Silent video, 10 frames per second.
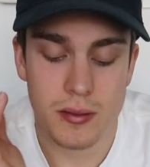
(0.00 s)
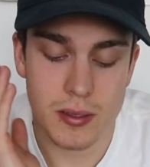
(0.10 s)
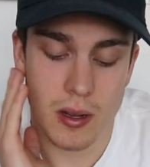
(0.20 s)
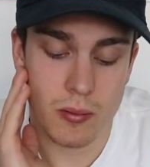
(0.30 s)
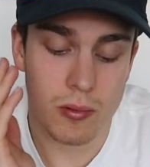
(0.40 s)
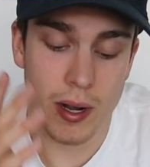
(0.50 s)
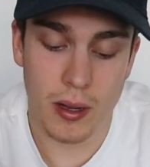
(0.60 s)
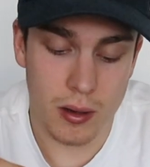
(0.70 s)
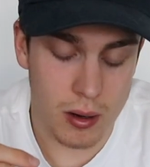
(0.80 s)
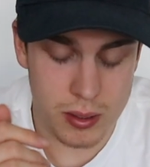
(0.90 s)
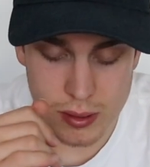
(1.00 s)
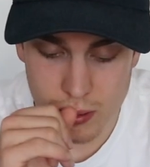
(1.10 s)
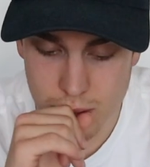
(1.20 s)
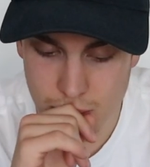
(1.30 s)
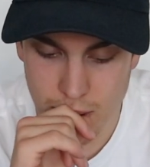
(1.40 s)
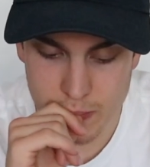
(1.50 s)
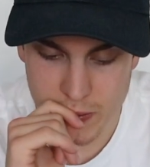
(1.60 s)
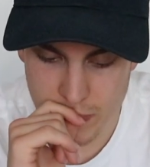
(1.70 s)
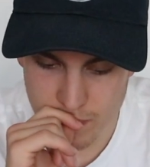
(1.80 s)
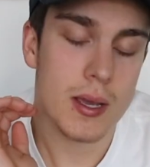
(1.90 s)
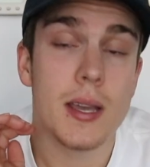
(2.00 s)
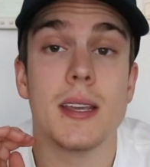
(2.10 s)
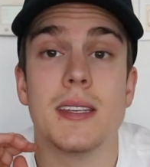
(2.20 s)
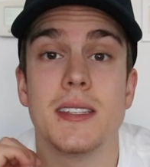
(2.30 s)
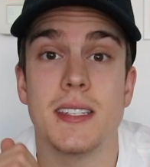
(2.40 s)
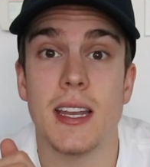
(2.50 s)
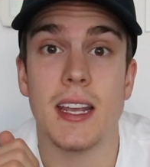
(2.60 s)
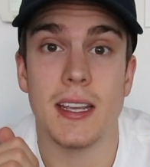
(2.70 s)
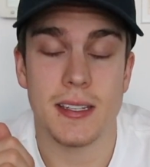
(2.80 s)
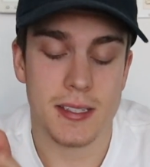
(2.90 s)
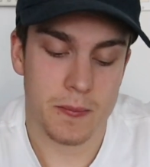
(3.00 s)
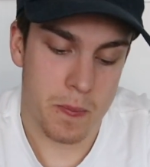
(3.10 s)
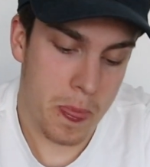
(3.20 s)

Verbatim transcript: So renting a car is also an option. Cities.